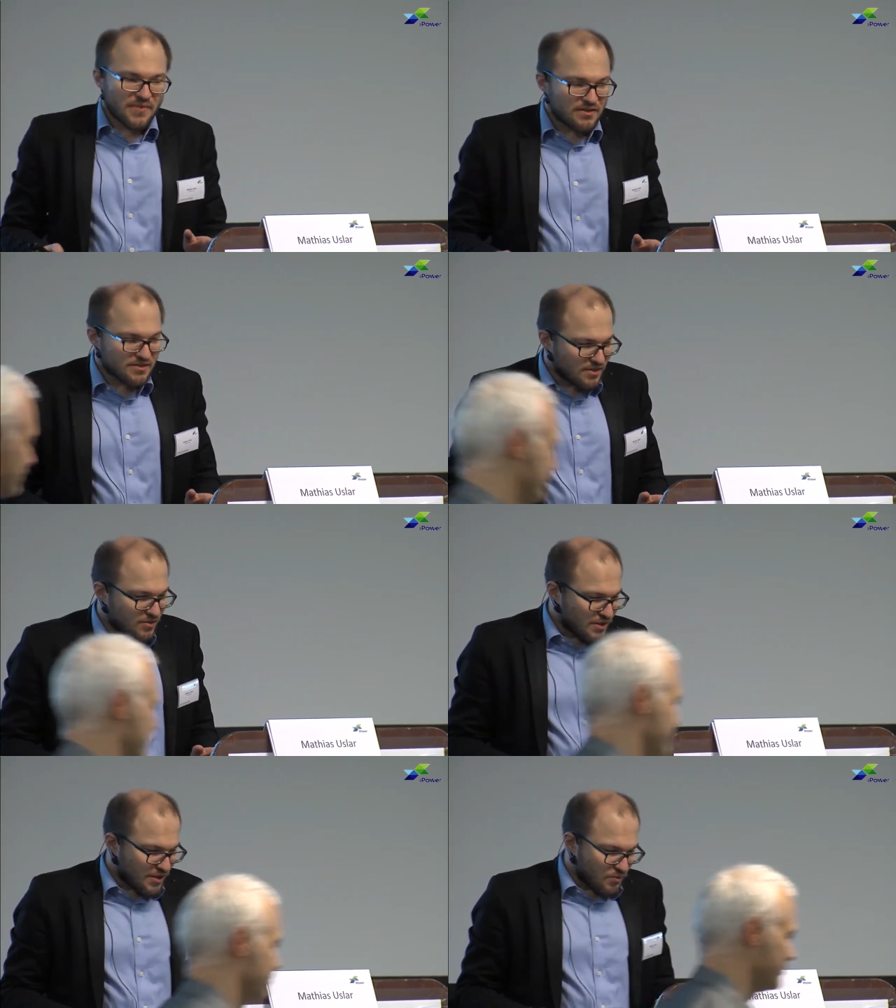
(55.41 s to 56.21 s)

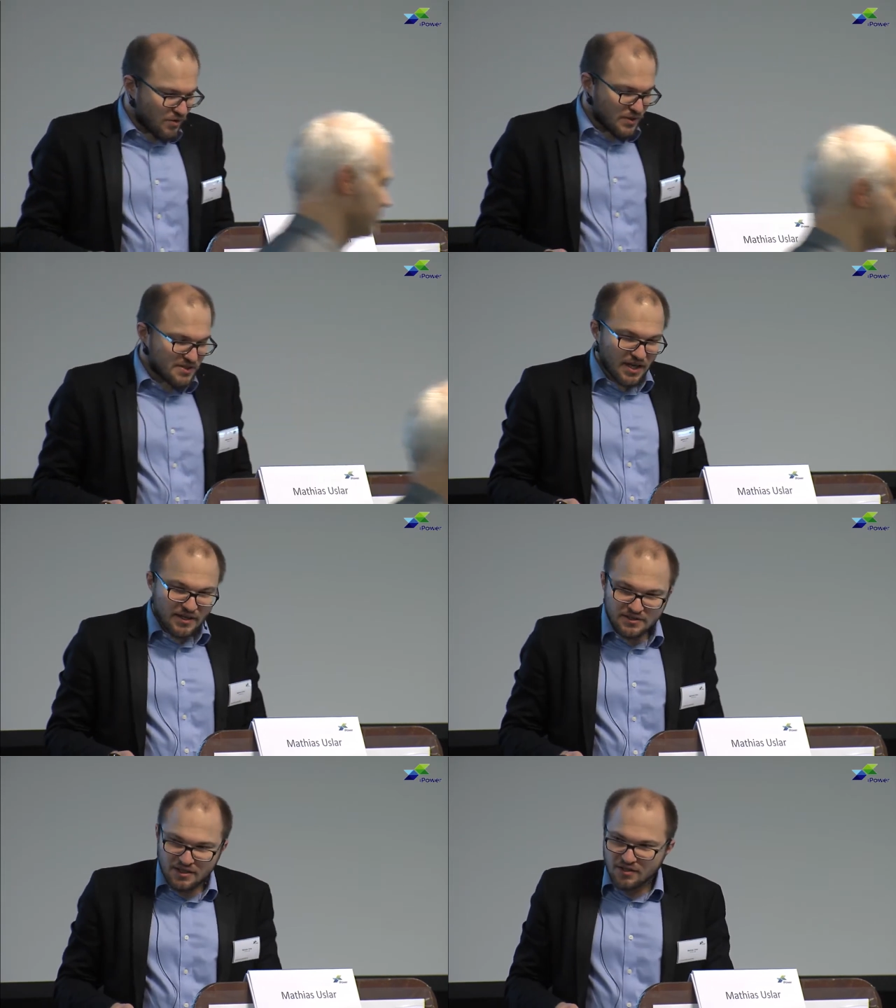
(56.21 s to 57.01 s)
So we
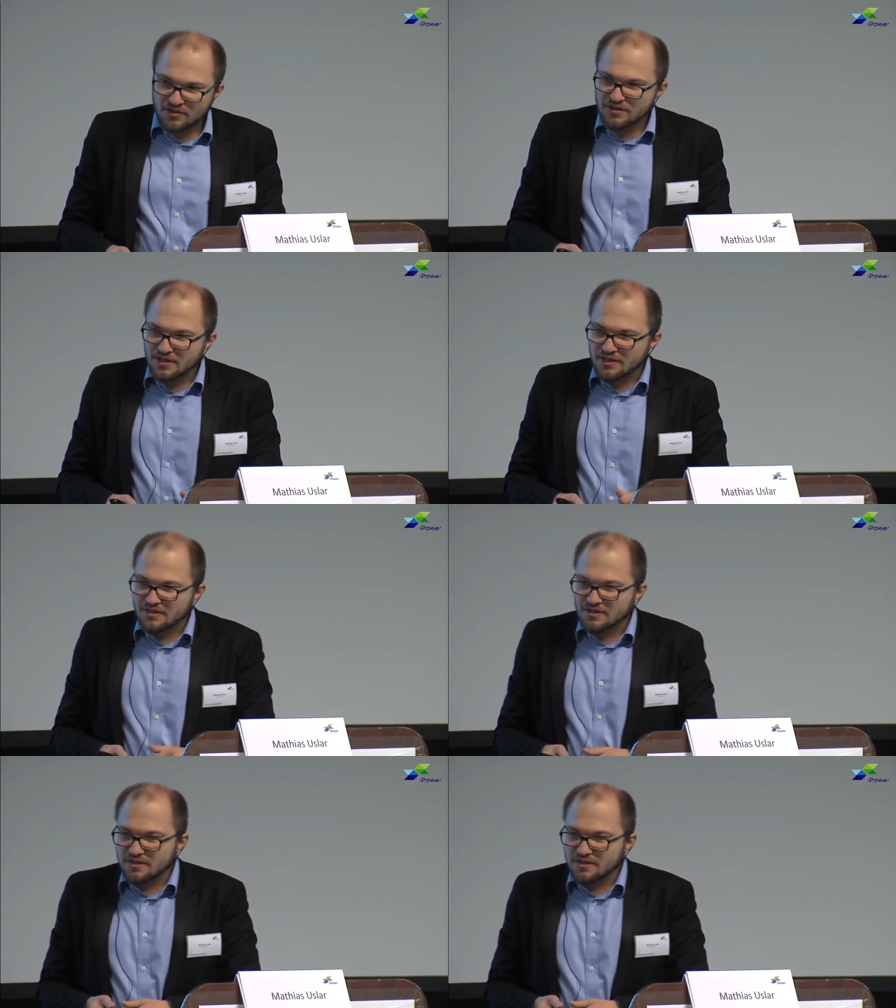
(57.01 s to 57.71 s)
started out and